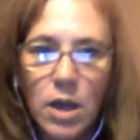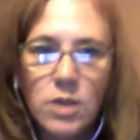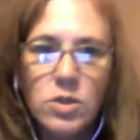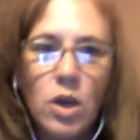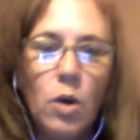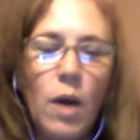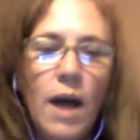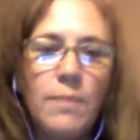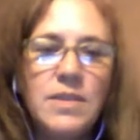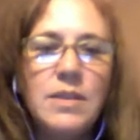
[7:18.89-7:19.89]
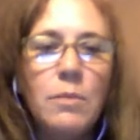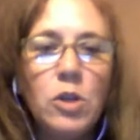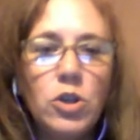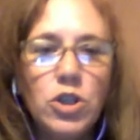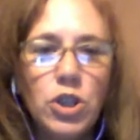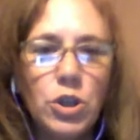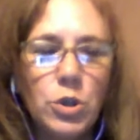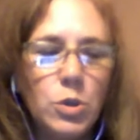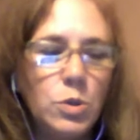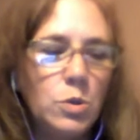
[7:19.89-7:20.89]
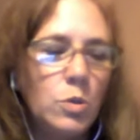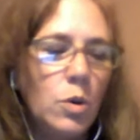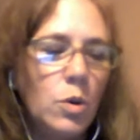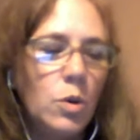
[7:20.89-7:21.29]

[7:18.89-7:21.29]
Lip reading: So similar to